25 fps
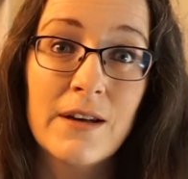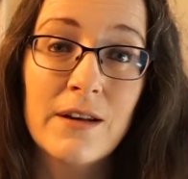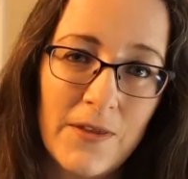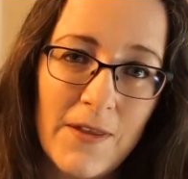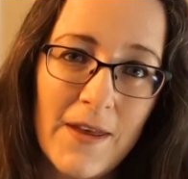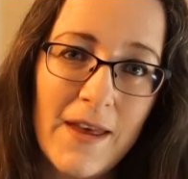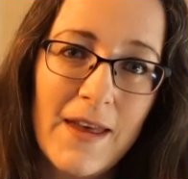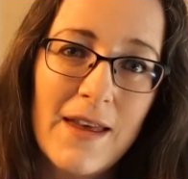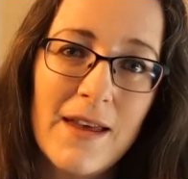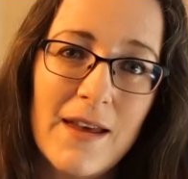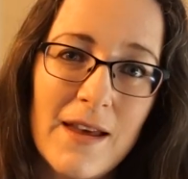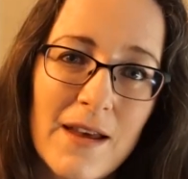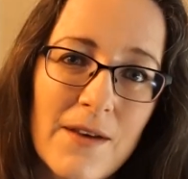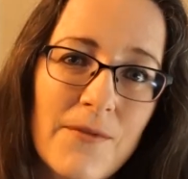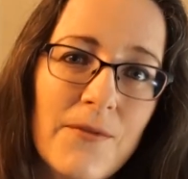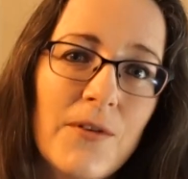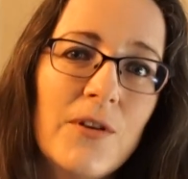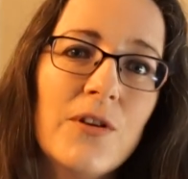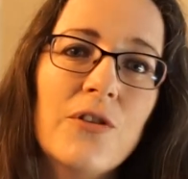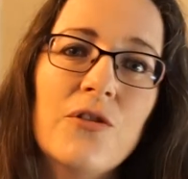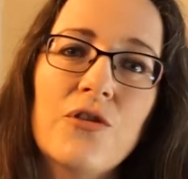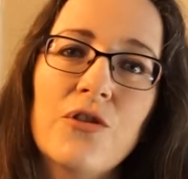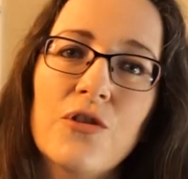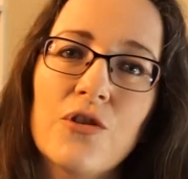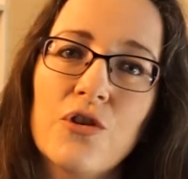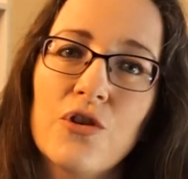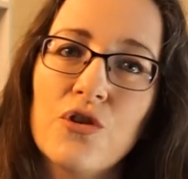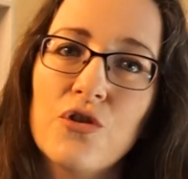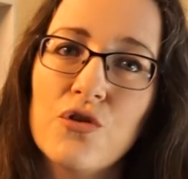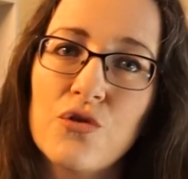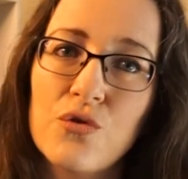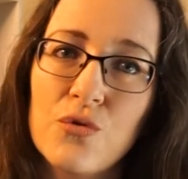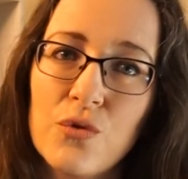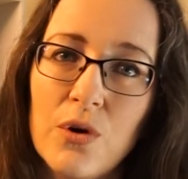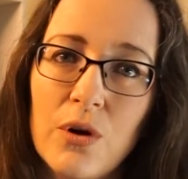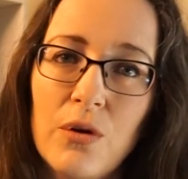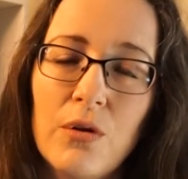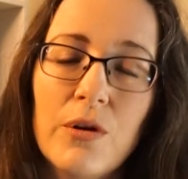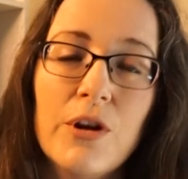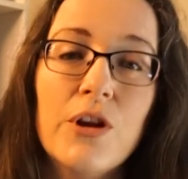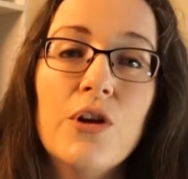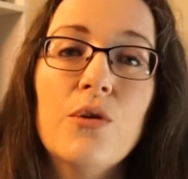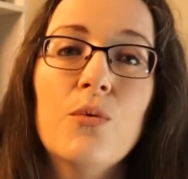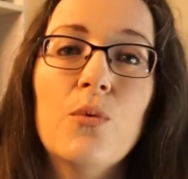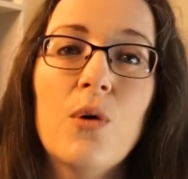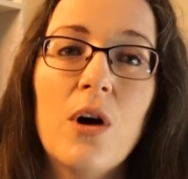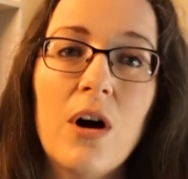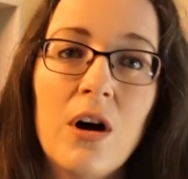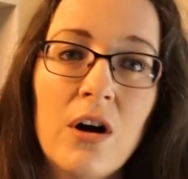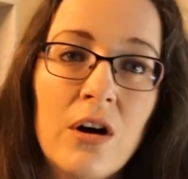Their efforts to control
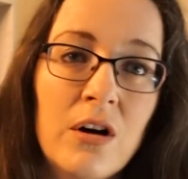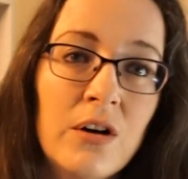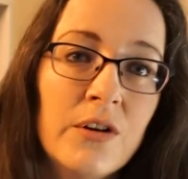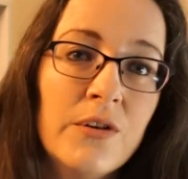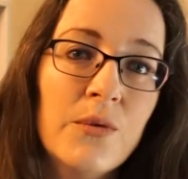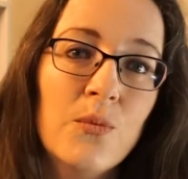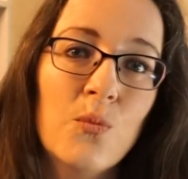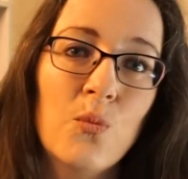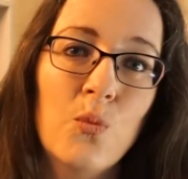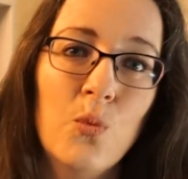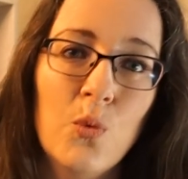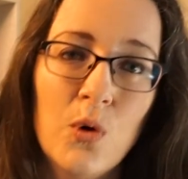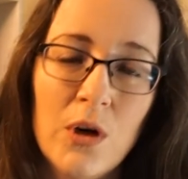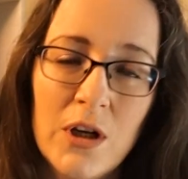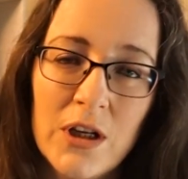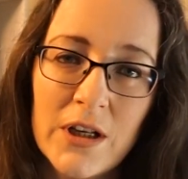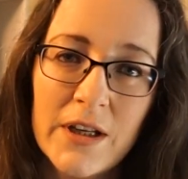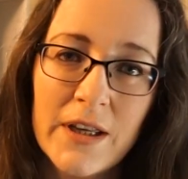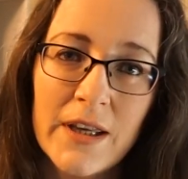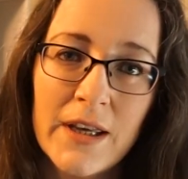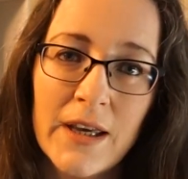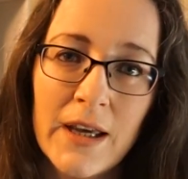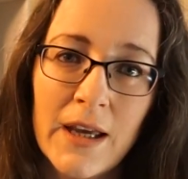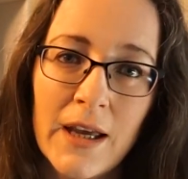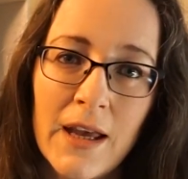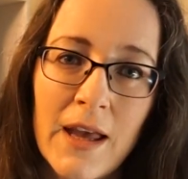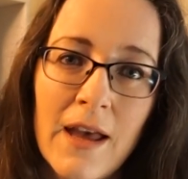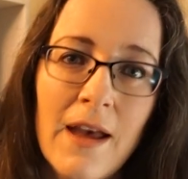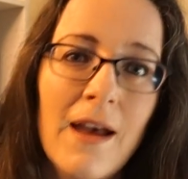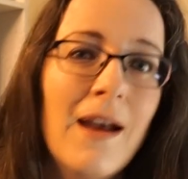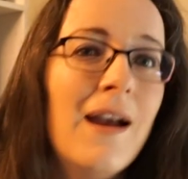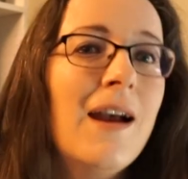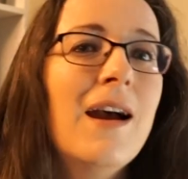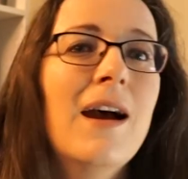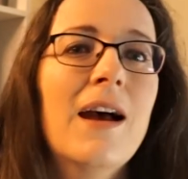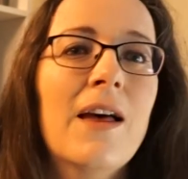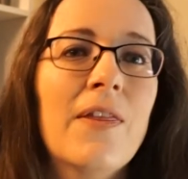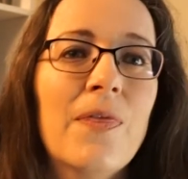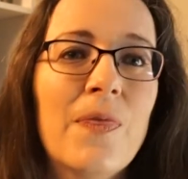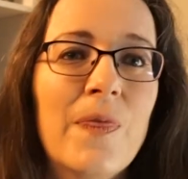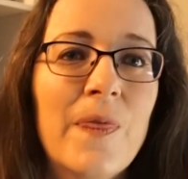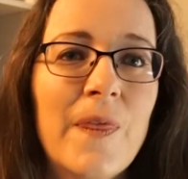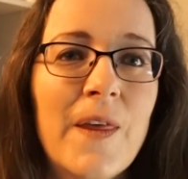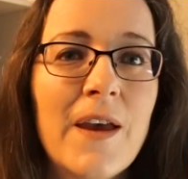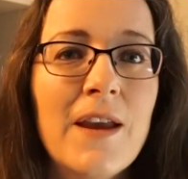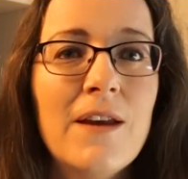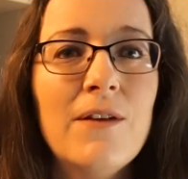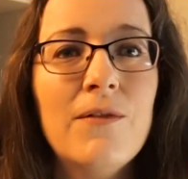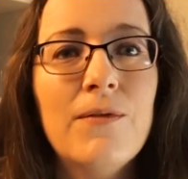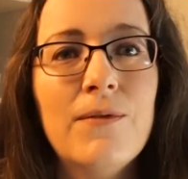you aren't working, and
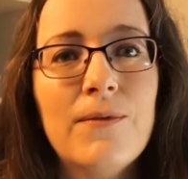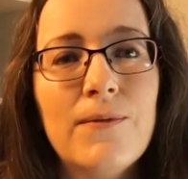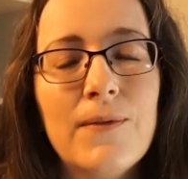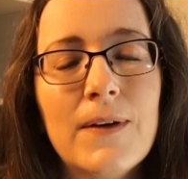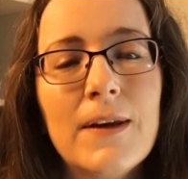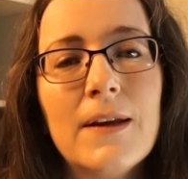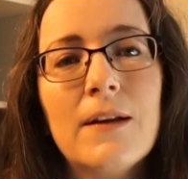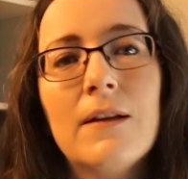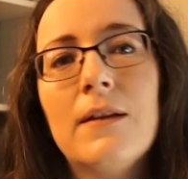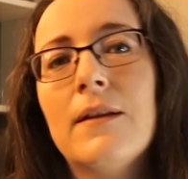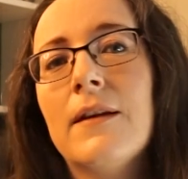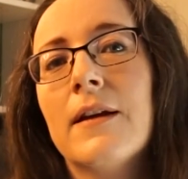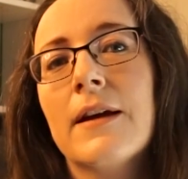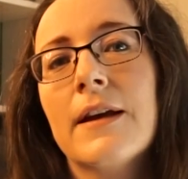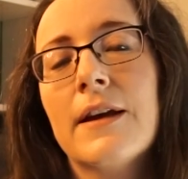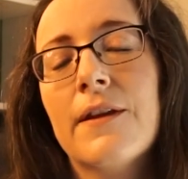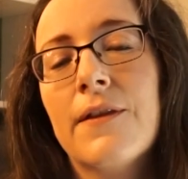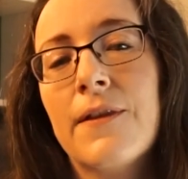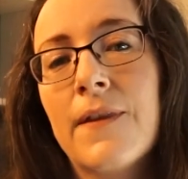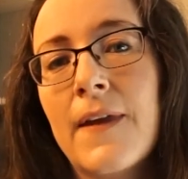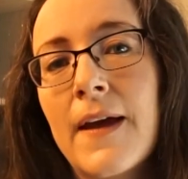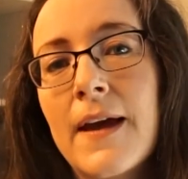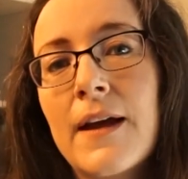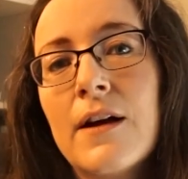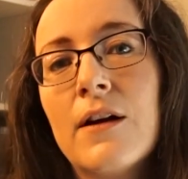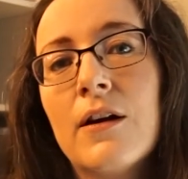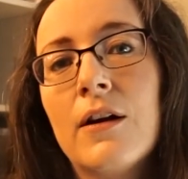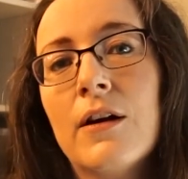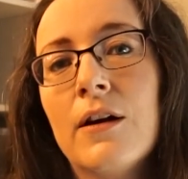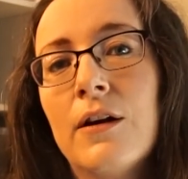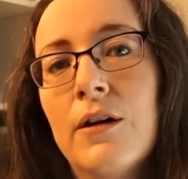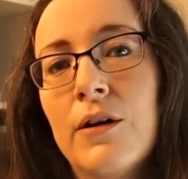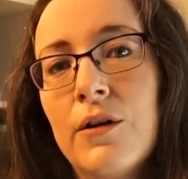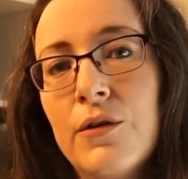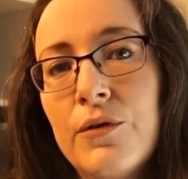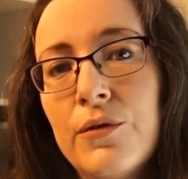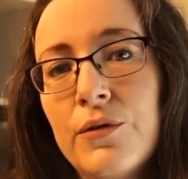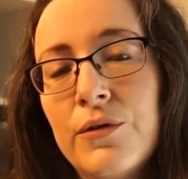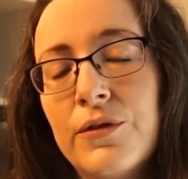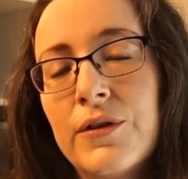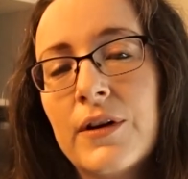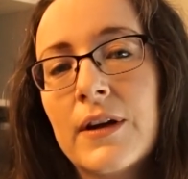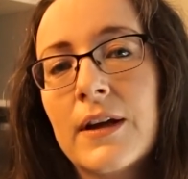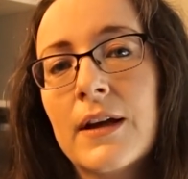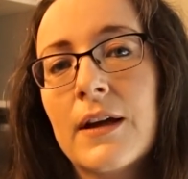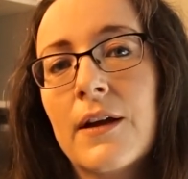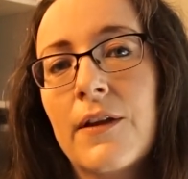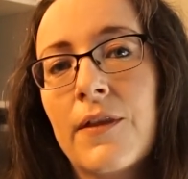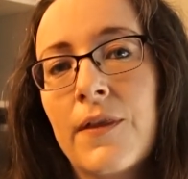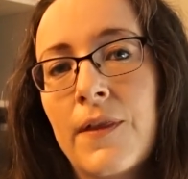they feel like they are
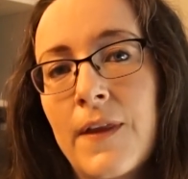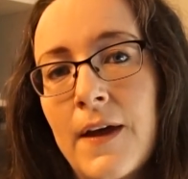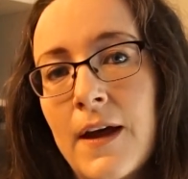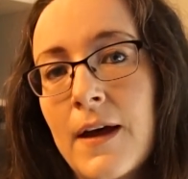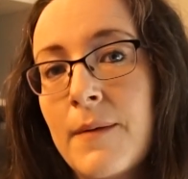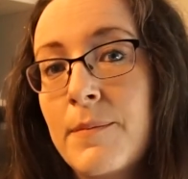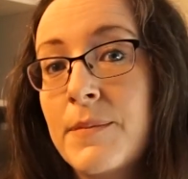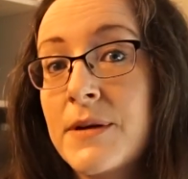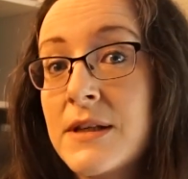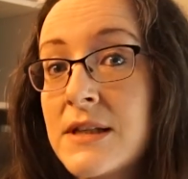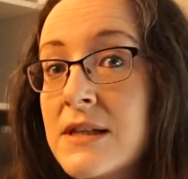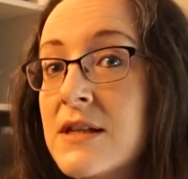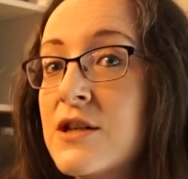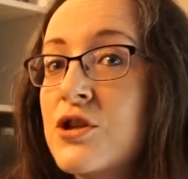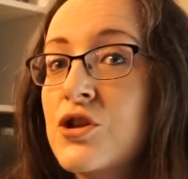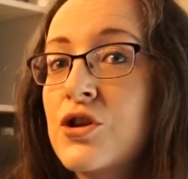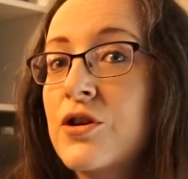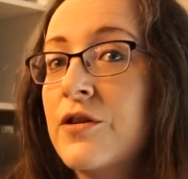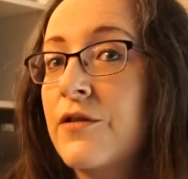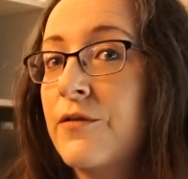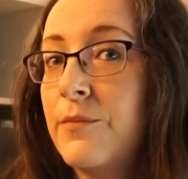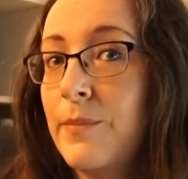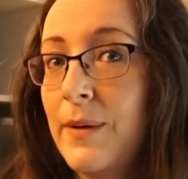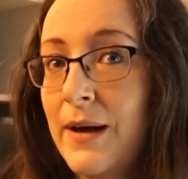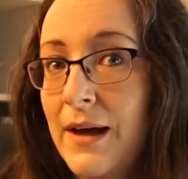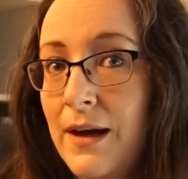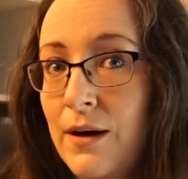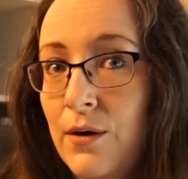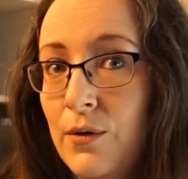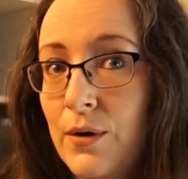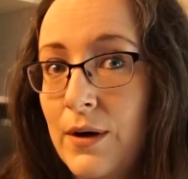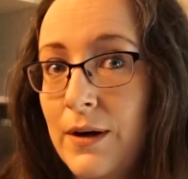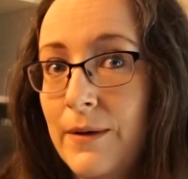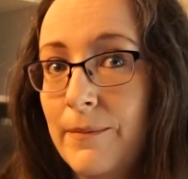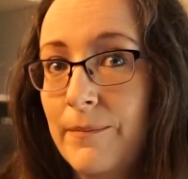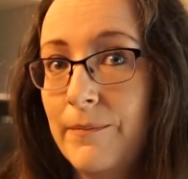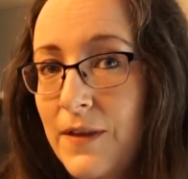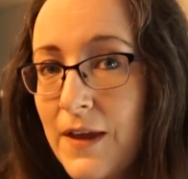losing their position of power.